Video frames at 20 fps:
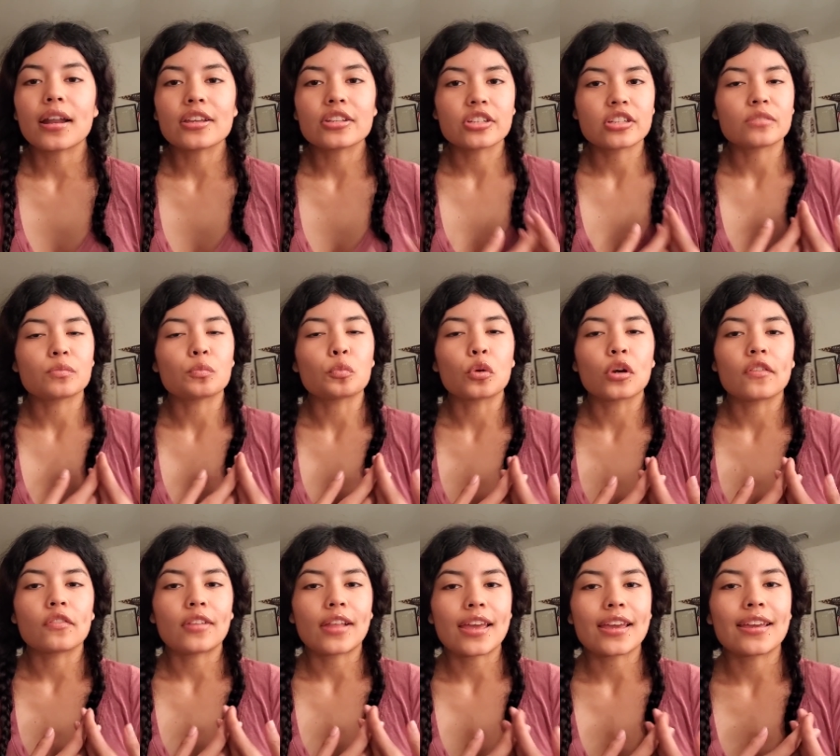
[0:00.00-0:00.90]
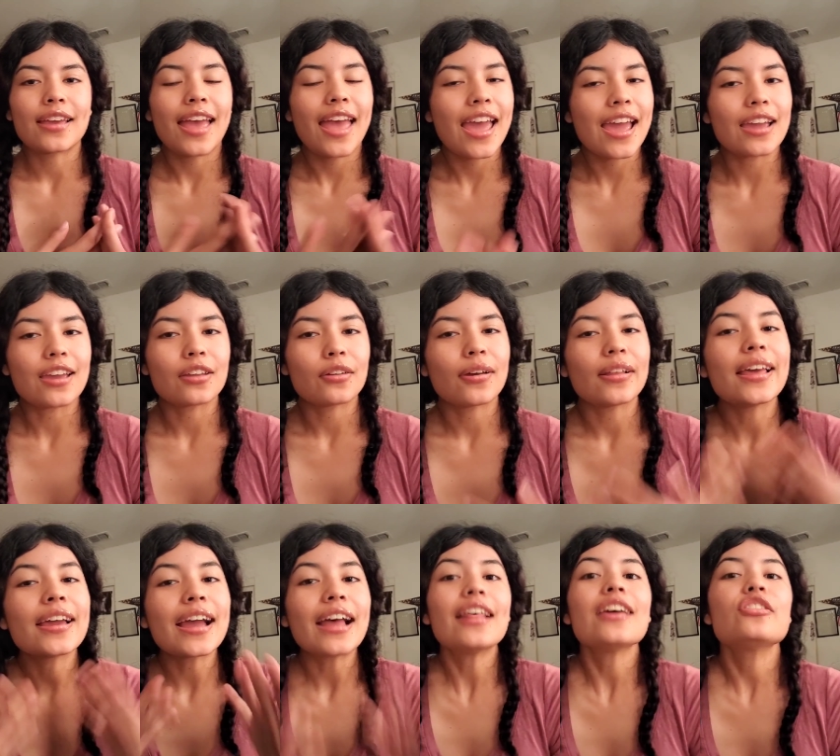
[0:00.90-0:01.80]
It's just more of like, hey, you know, I
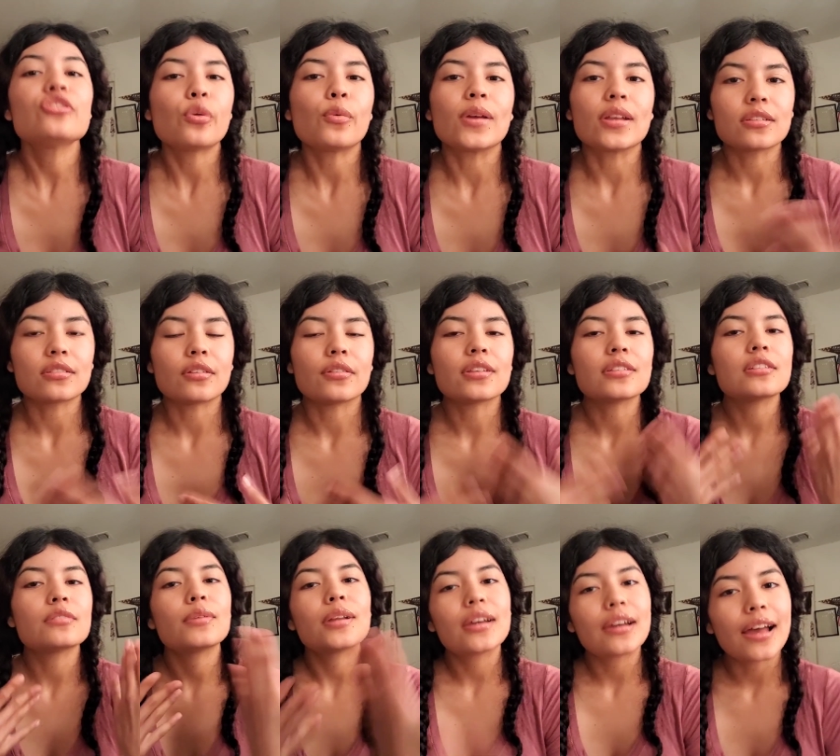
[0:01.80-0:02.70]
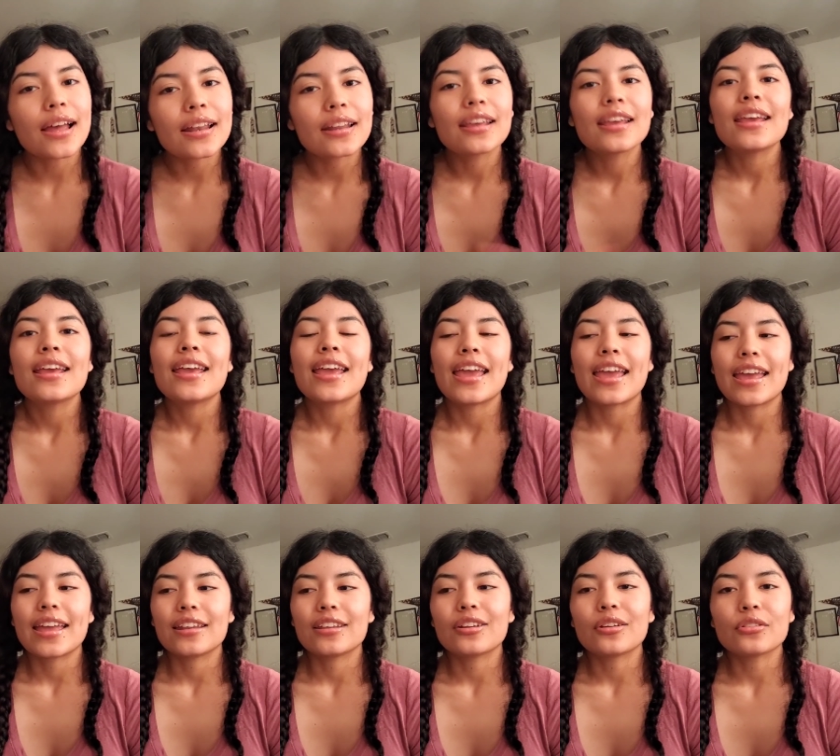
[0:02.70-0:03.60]
like I like showing, so this is what I got
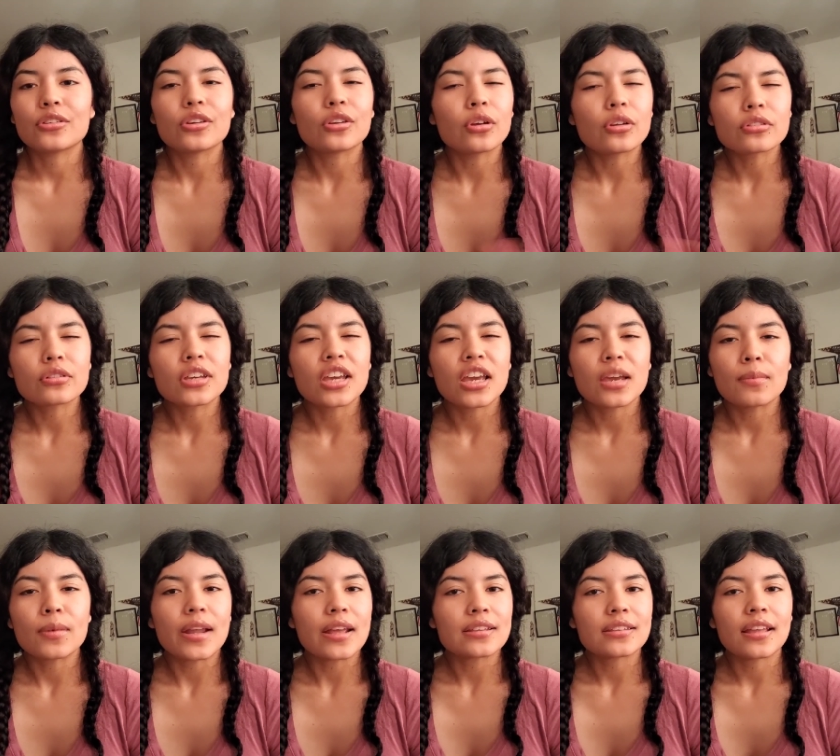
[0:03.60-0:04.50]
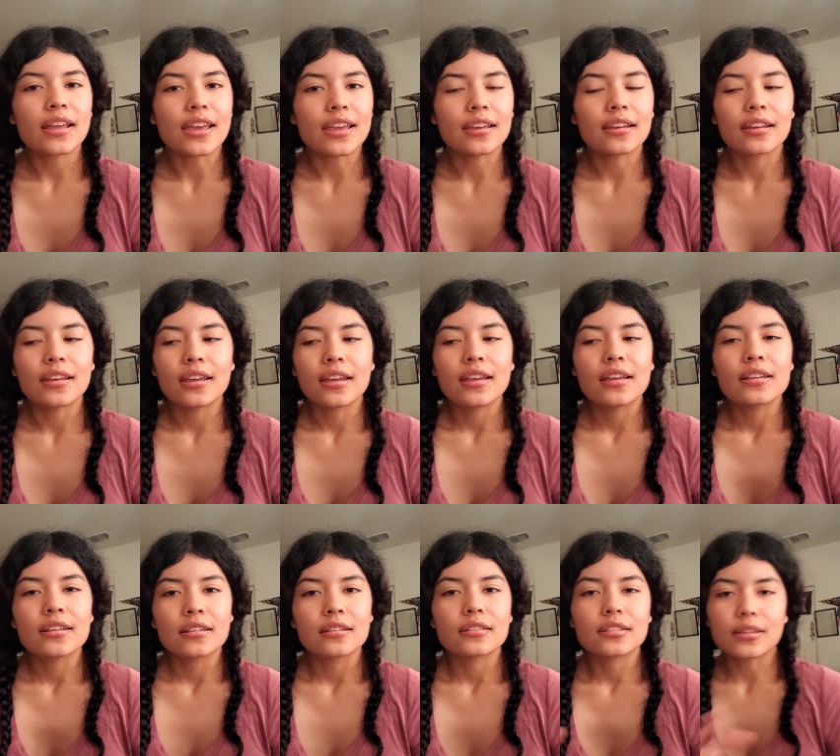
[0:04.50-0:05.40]
and you know you can also keep it as like
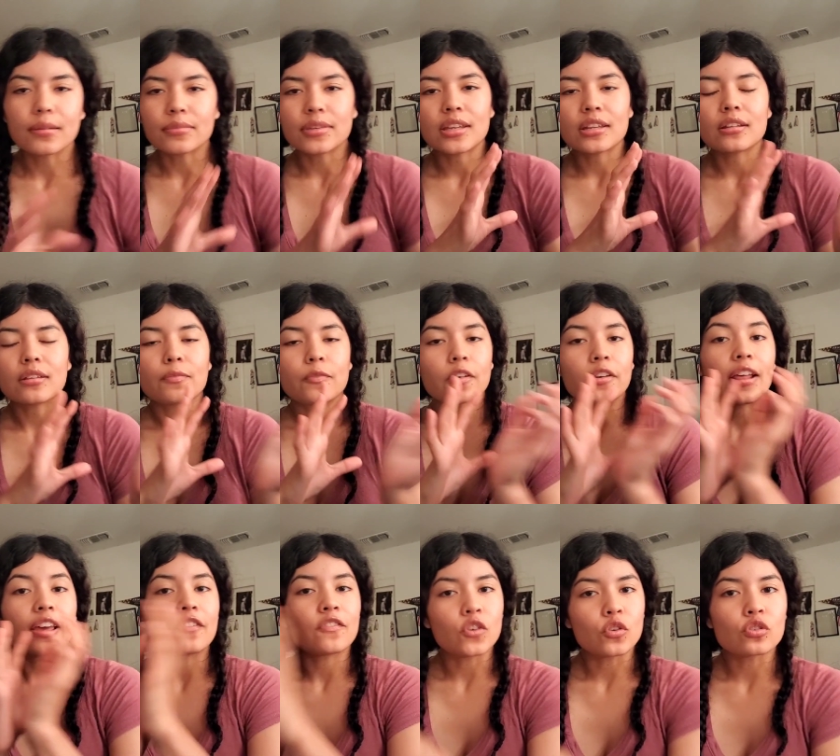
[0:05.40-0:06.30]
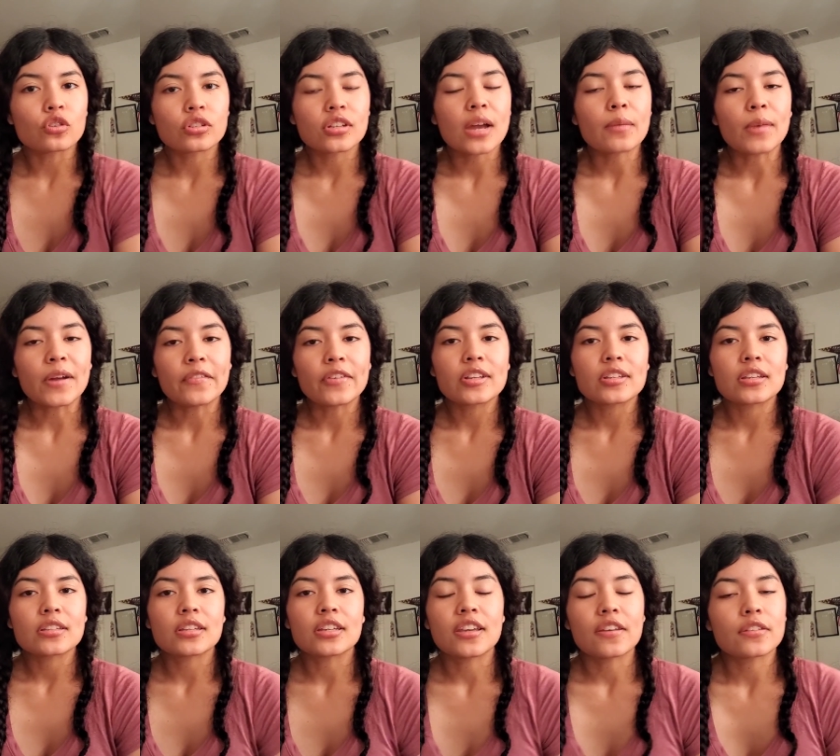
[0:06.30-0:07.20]
something for like future time
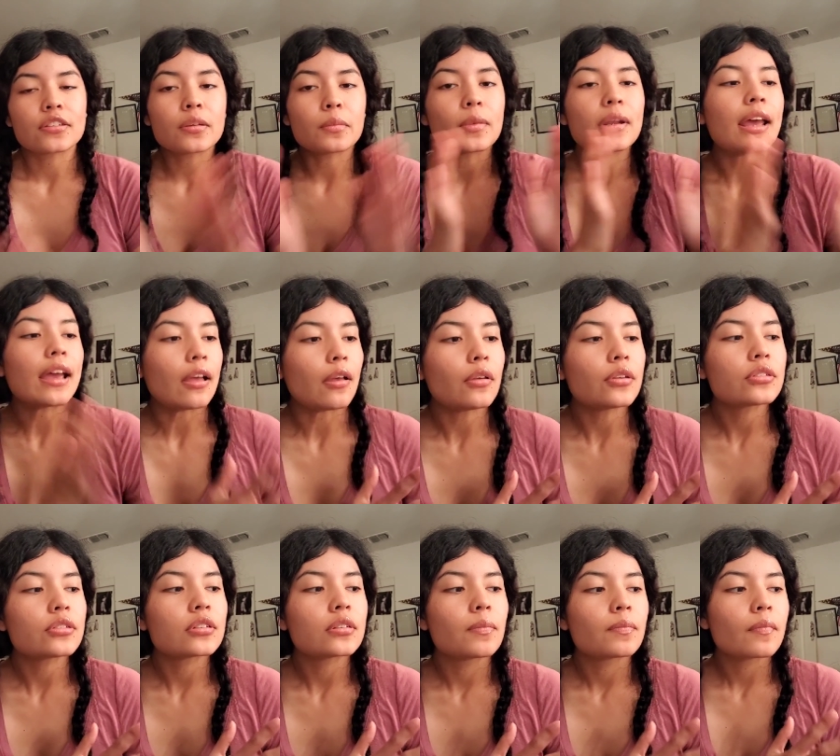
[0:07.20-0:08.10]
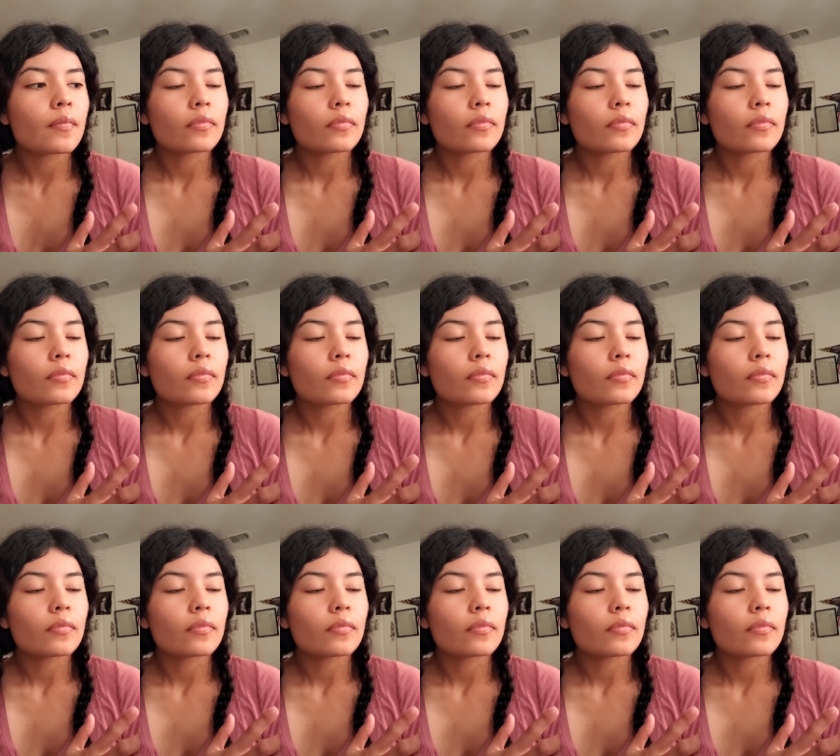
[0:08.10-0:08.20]
references to give someone else